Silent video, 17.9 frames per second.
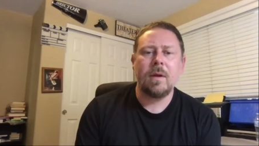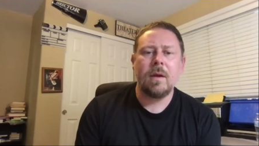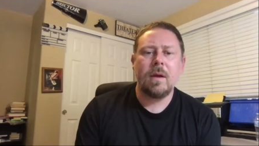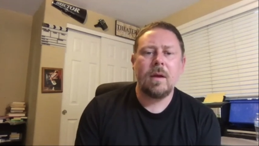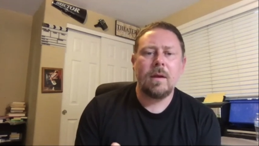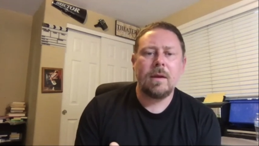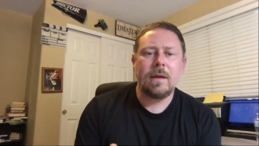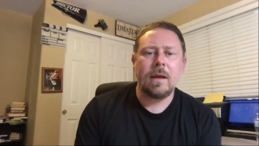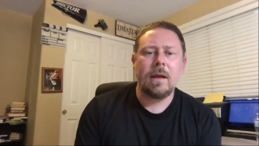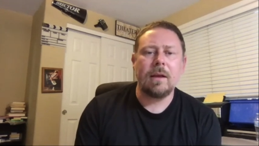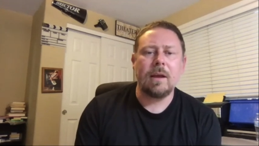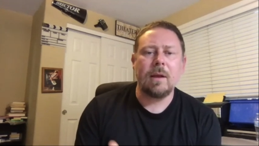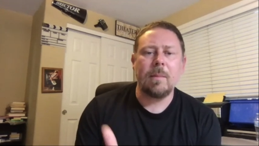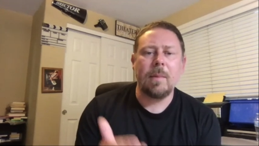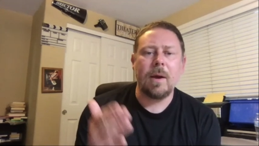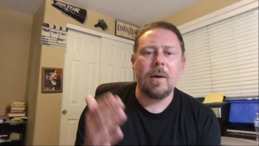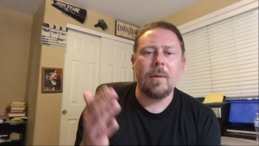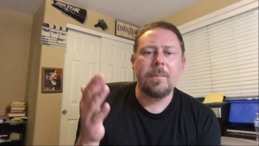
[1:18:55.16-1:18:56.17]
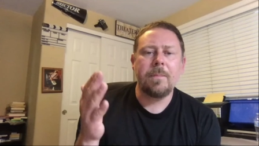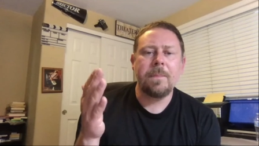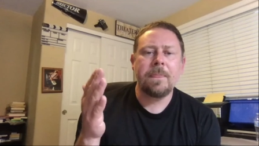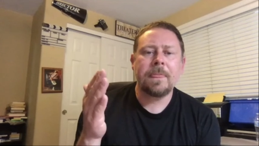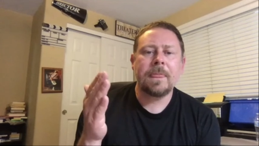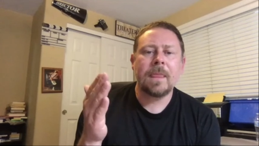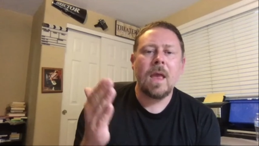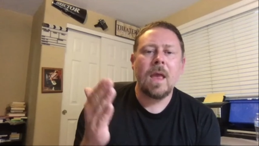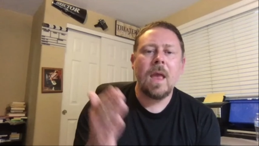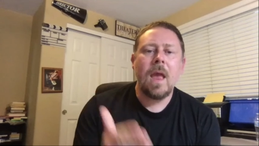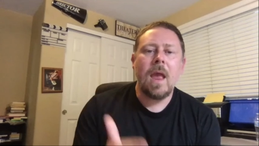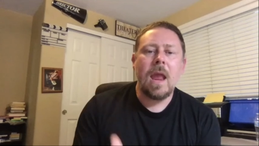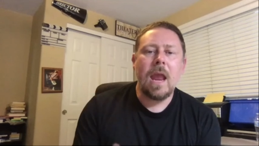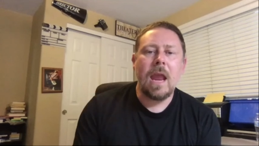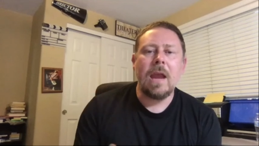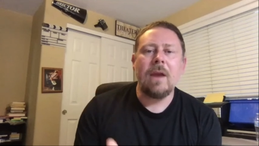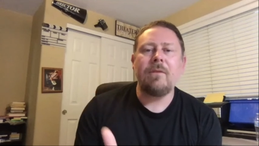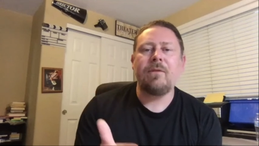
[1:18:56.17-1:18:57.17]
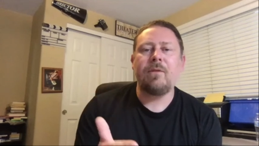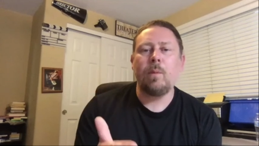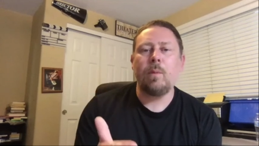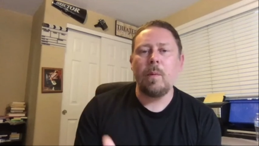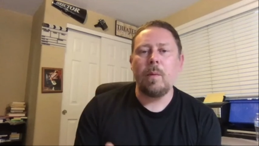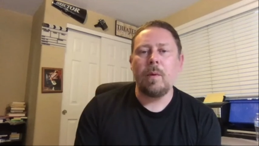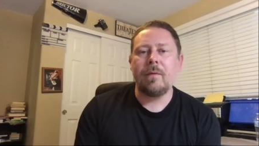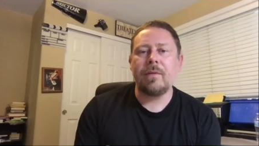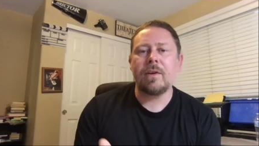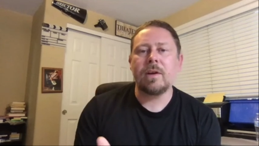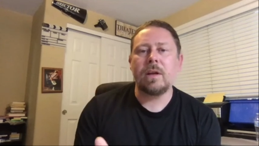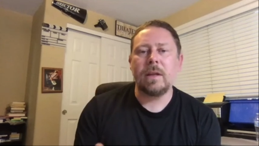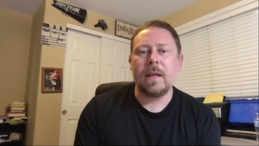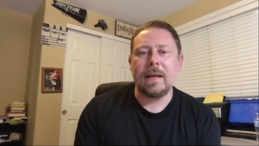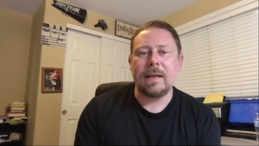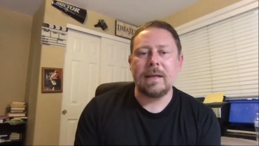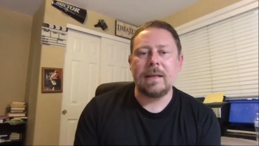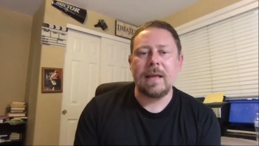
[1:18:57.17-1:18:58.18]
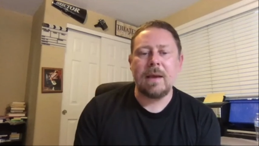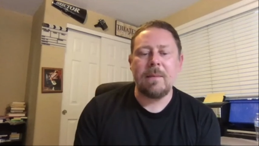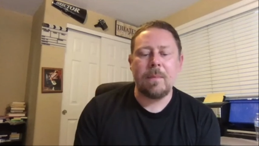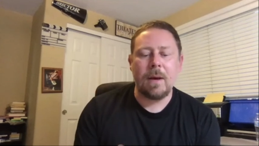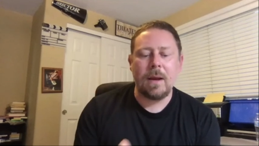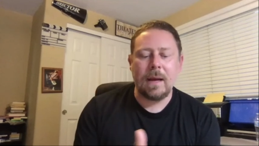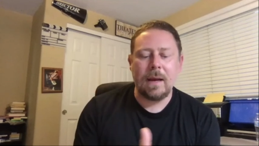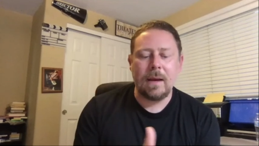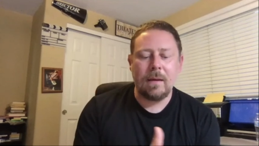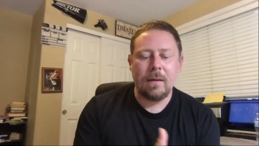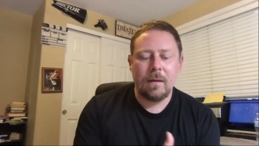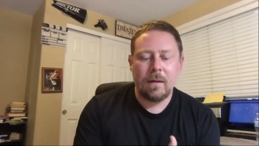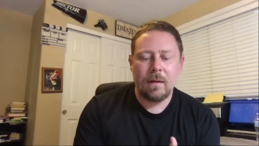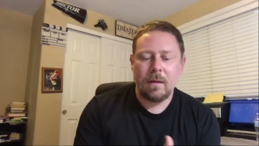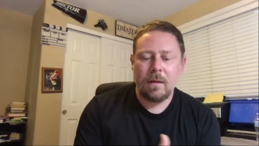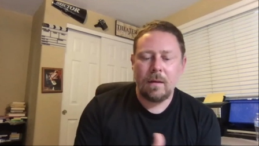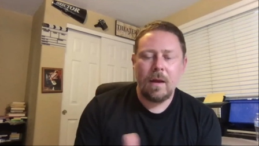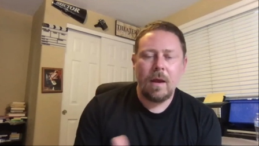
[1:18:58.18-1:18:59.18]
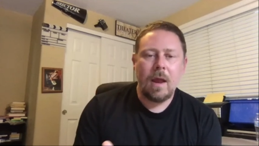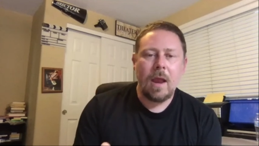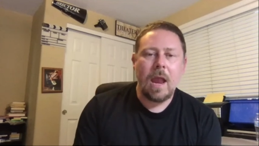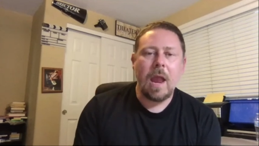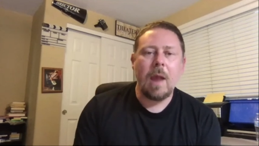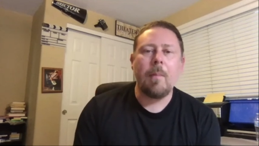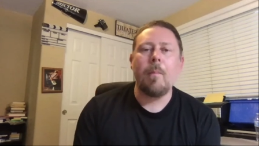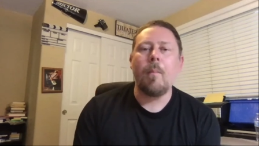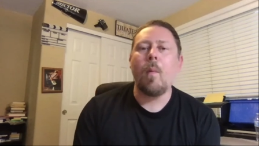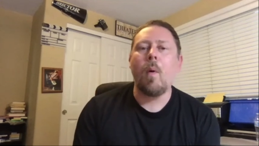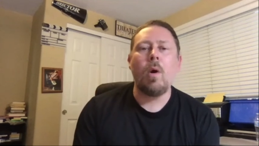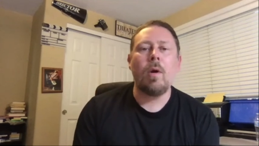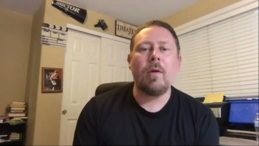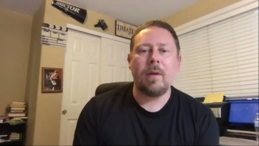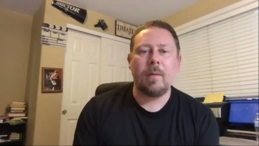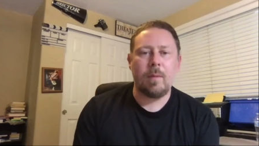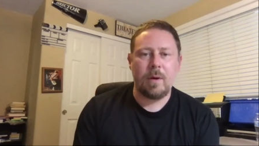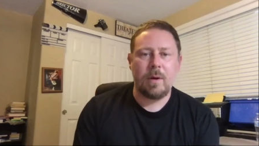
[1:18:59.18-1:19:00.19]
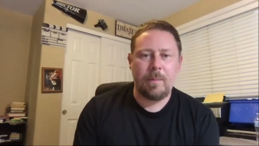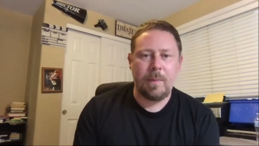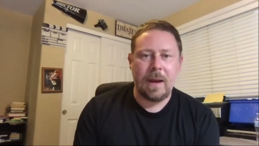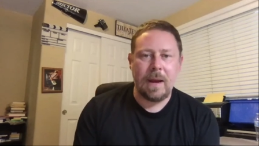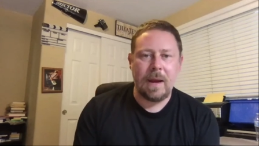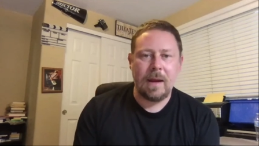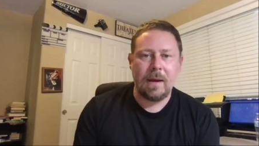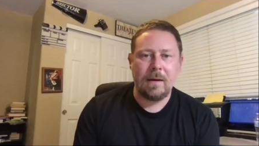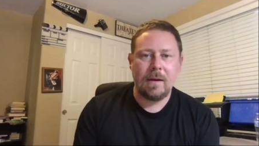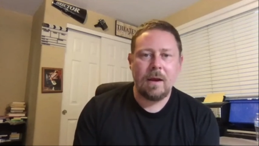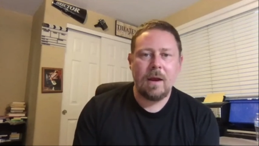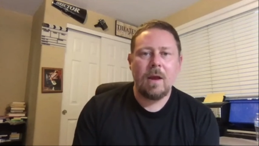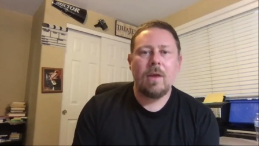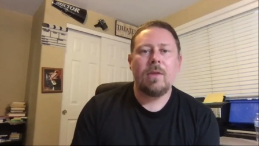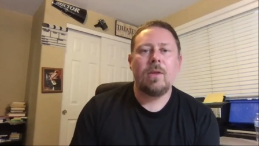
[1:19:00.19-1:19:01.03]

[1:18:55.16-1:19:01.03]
yelling about, if we would have collected that money, it more than would have paid the